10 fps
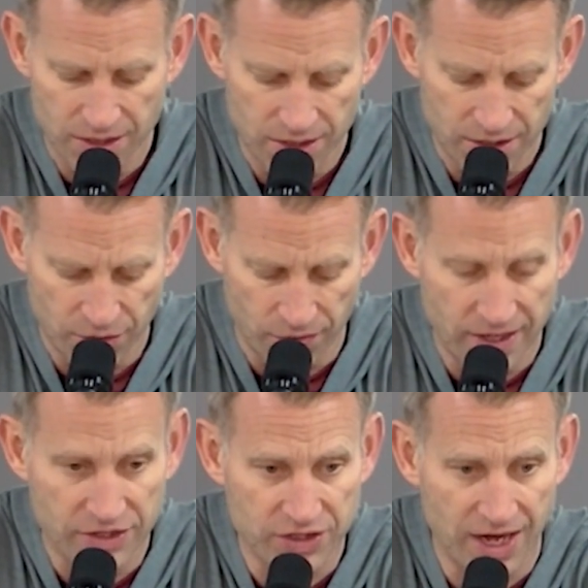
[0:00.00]
You know,
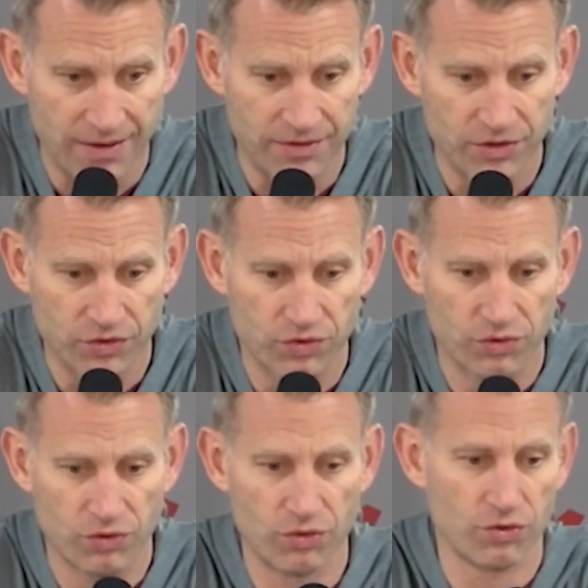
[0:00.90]
Nick's got to
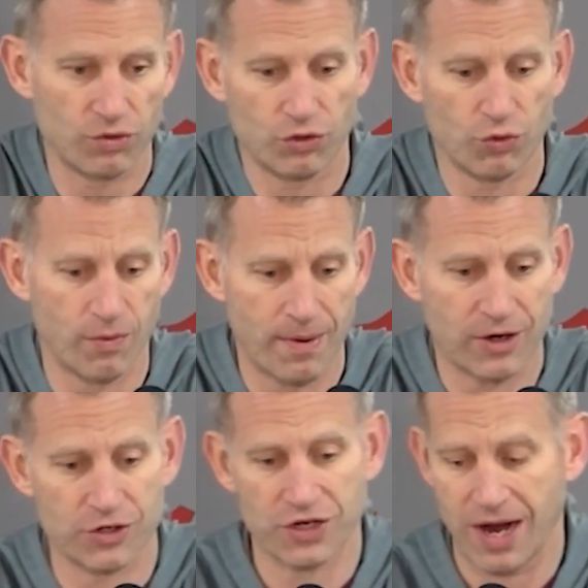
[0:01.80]
do a
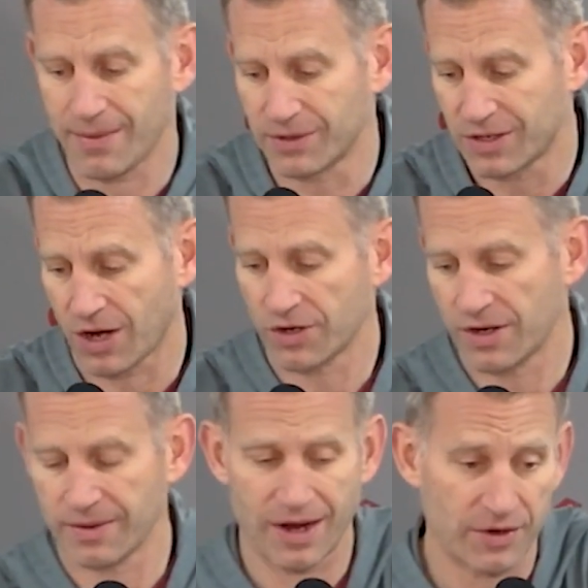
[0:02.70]
better job guarding
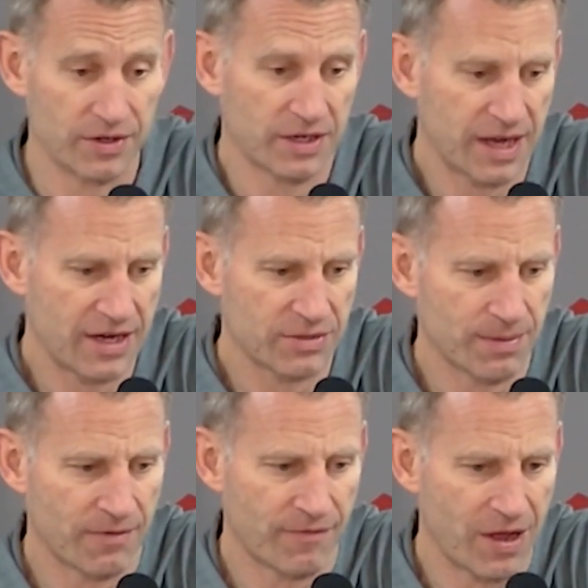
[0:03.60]
it. Now Nick hasn't
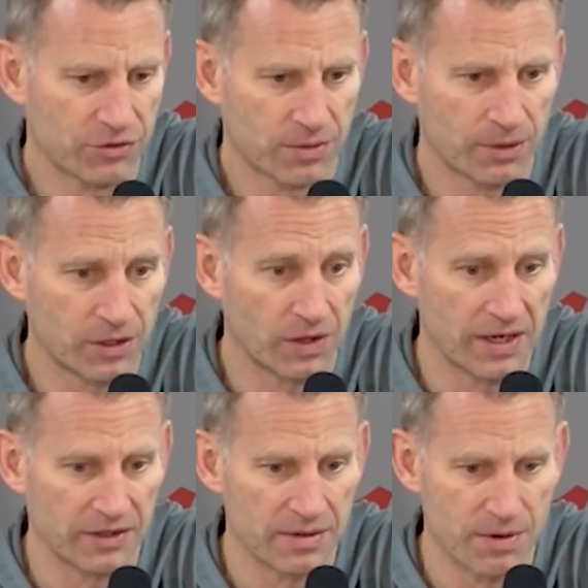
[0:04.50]
been in foul trouble here
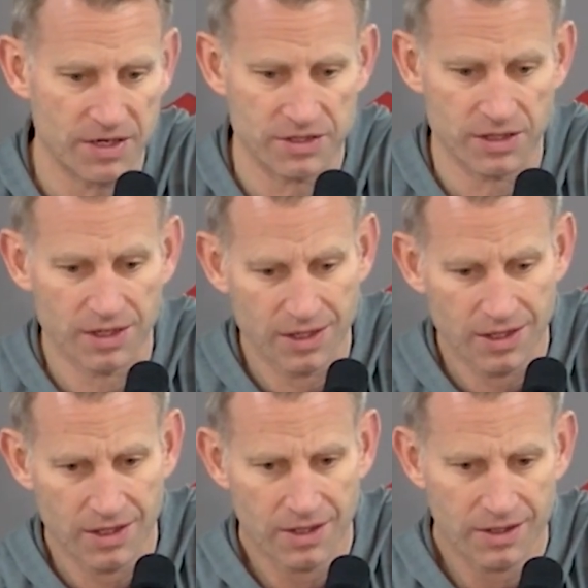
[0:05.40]
lately, but he's
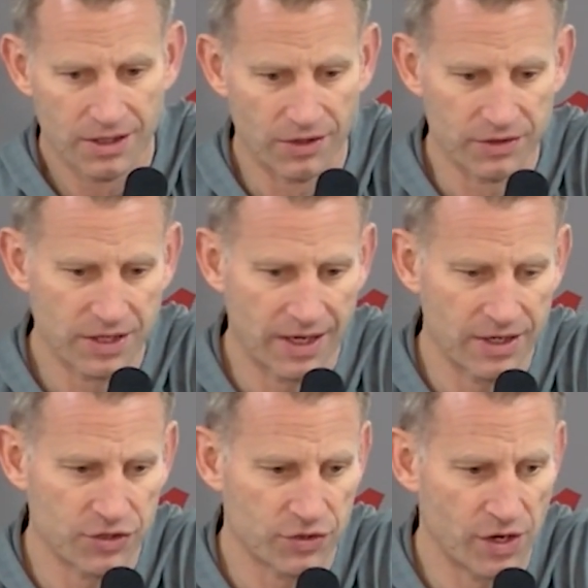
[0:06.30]
you know he's got a
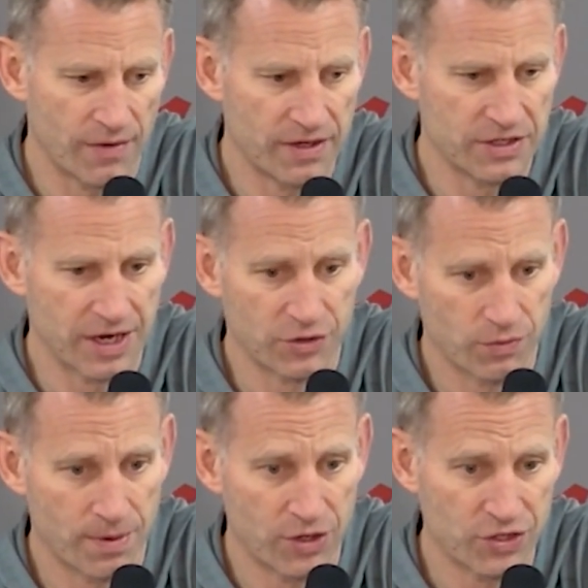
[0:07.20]
history of it. He's got to do a
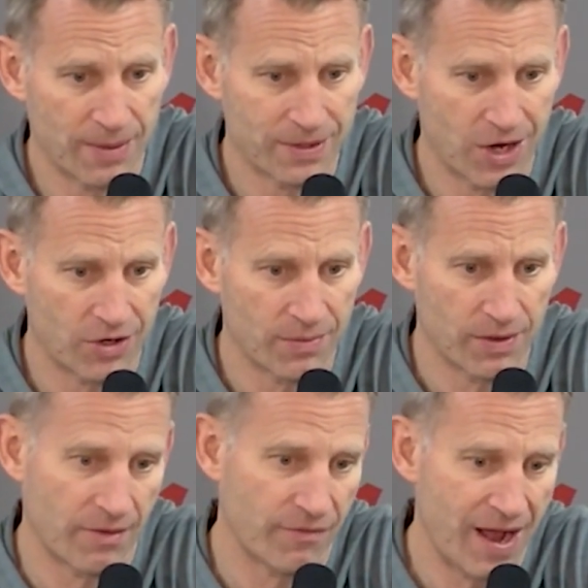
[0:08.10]
better job guarding him
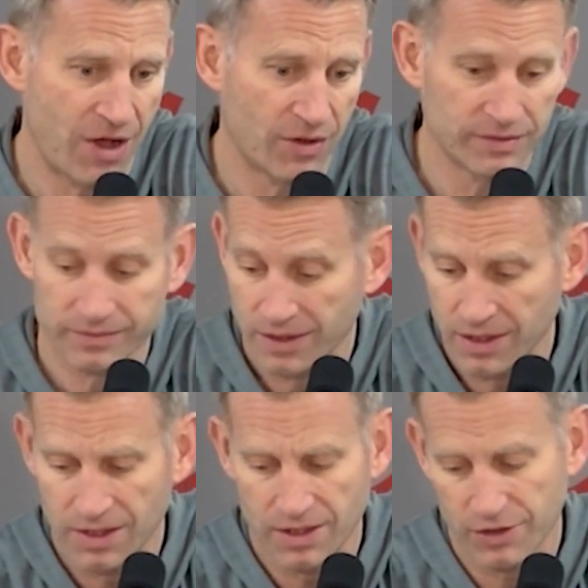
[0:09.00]
without fouling.
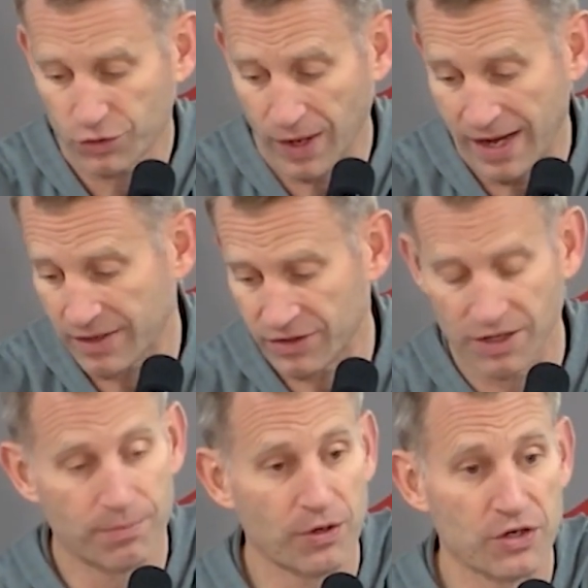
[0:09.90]
Grant did
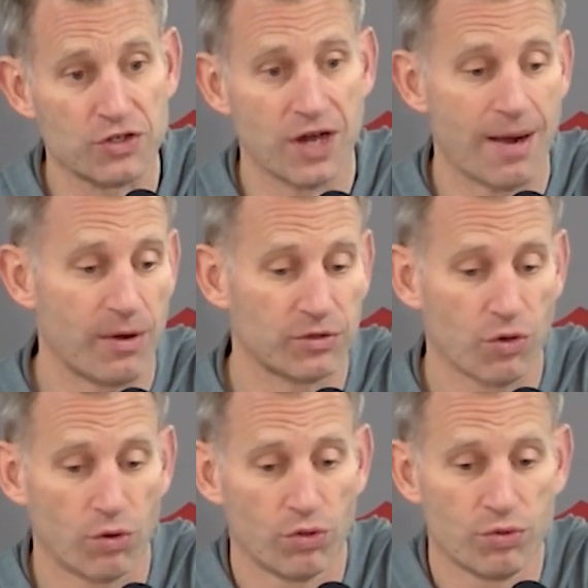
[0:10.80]
a pretty good job on
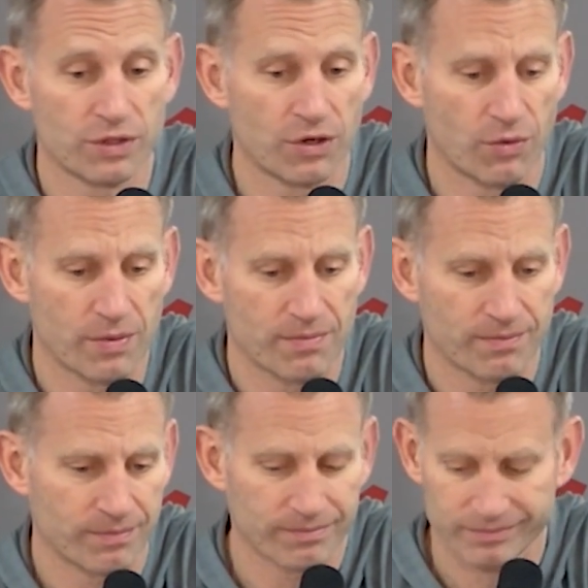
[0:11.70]
Tolu. You know we
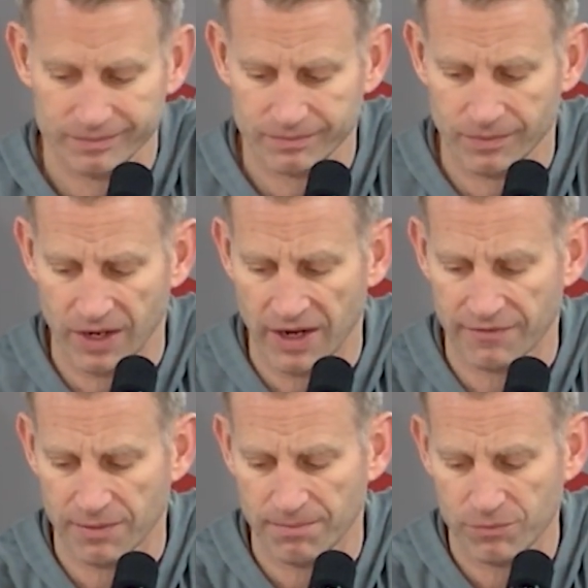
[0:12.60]
might have
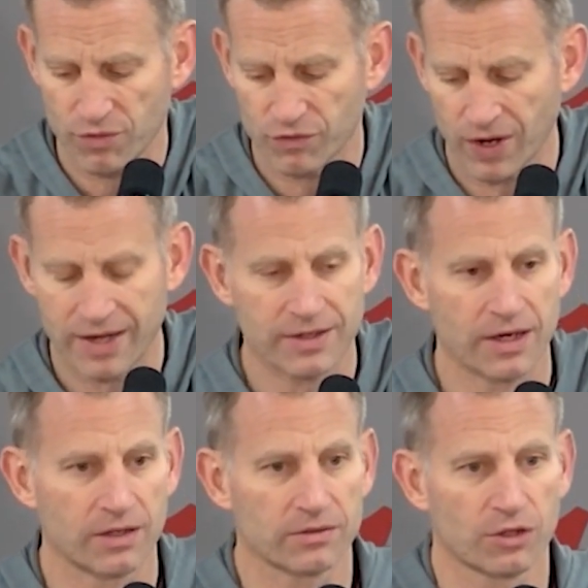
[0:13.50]
to move Grant
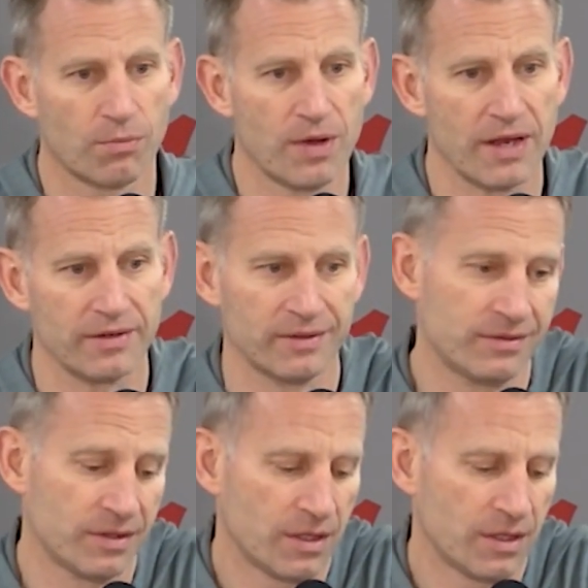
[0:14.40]
there a little bit and.